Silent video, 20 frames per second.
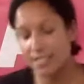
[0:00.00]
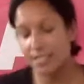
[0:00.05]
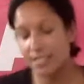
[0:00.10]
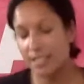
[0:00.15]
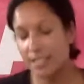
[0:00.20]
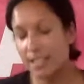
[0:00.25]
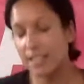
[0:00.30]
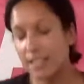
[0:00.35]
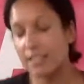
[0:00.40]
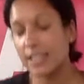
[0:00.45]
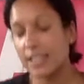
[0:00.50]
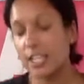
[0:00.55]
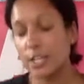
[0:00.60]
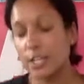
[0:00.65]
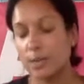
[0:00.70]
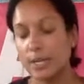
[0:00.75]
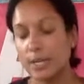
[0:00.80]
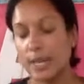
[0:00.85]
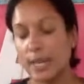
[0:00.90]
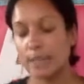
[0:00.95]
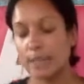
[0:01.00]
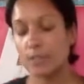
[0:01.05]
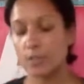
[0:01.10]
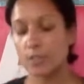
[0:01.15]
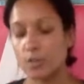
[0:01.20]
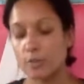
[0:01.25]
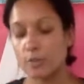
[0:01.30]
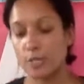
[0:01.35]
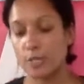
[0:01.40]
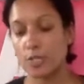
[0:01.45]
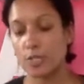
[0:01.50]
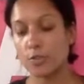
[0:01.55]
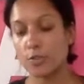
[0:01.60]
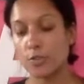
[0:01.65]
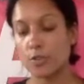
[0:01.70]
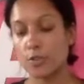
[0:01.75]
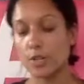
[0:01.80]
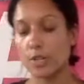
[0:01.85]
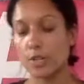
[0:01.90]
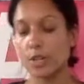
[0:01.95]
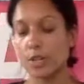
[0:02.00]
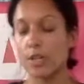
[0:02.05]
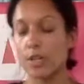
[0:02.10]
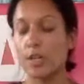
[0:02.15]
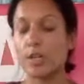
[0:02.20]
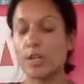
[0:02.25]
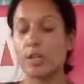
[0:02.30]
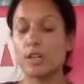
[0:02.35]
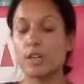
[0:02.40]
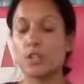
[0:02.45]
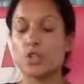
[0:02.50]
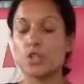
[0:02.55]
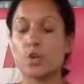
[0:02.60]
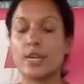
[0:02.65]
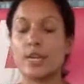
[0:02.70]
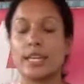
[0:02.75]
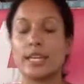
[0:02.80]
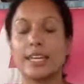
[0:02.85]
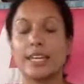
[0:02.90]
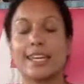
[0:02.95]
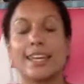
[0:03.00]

Thank you again so much for joining in.